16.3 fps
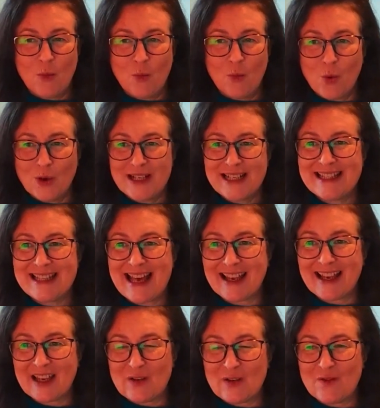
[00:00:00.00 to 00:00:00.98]
What is
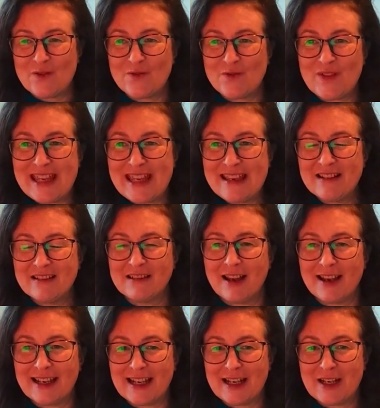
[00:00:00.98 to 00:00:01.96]
that going to feel
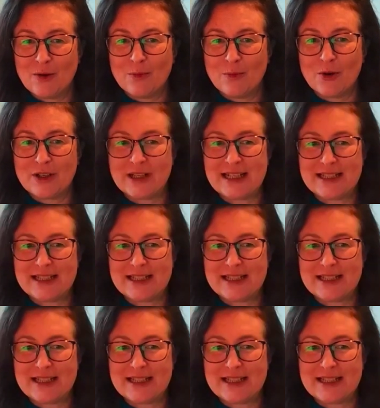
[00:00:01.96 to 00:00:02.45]
like in your body?